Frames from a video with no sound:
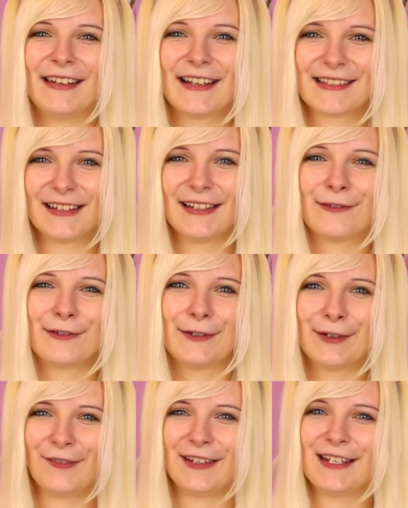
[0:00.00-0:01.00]
next
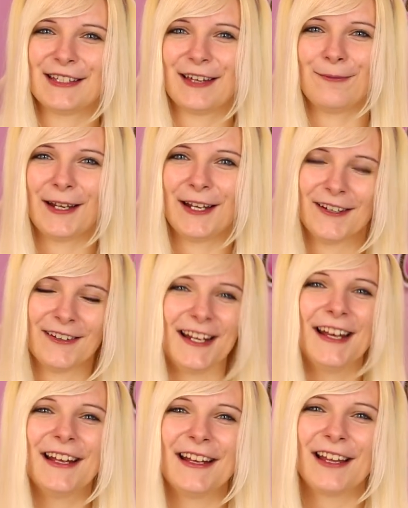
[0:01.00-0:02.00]
delivery from the Yeastken
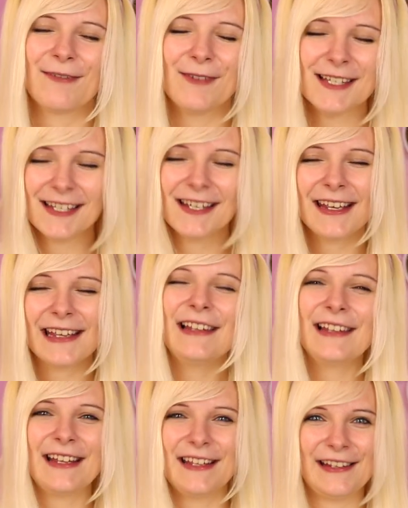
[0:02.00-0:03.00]
bakery is
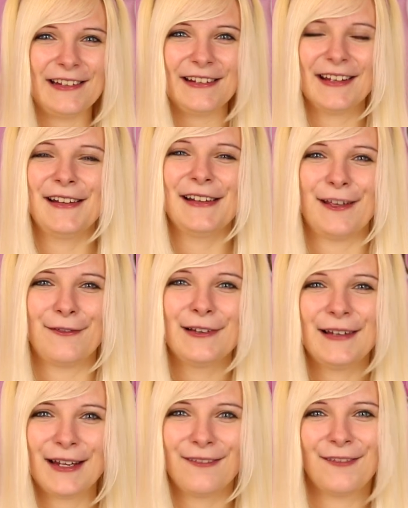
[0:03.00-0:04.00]
particularly cute. If
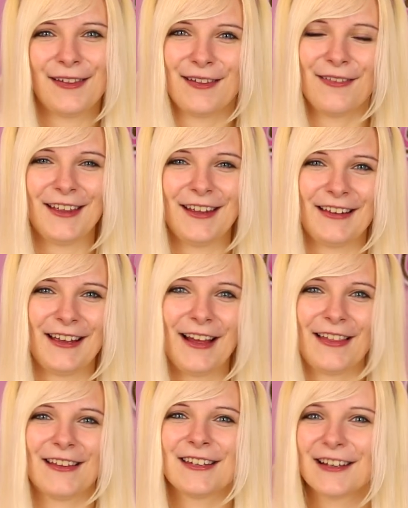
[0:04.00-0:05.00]
you're looking for something
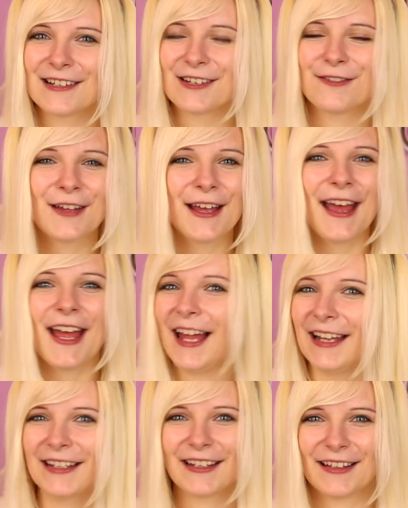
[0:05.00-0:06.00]
that has a touch of
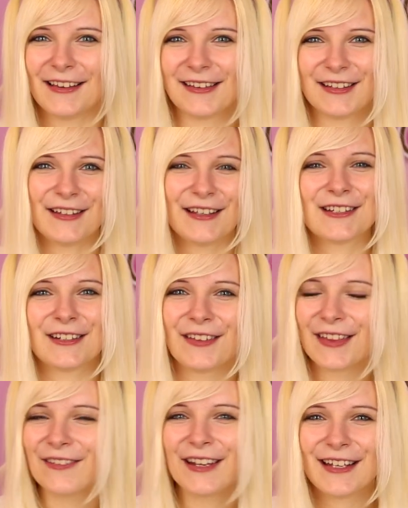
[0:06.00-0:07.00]
elegance, a touch
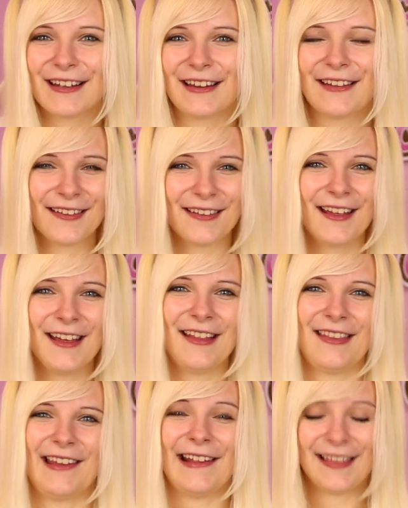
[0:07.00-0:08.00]
of sweetness,
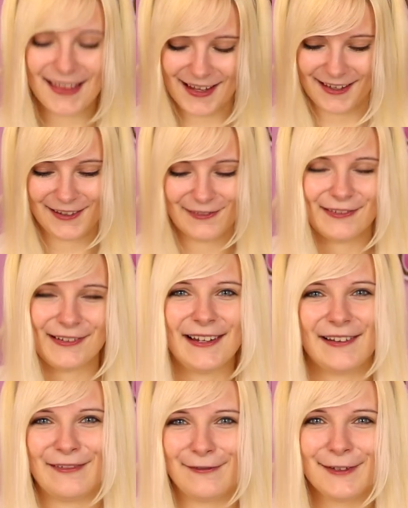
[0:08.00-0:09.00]
then I think you will
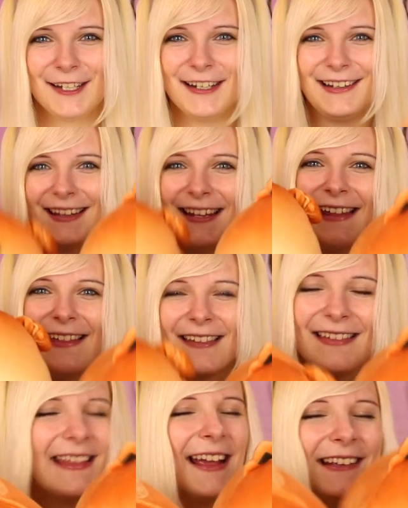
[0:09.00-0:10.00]
love
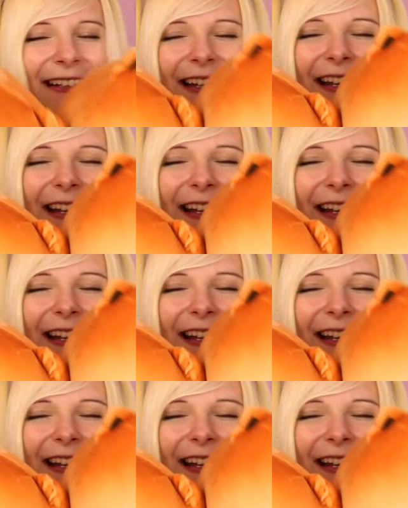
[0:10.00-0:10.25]
these Sakura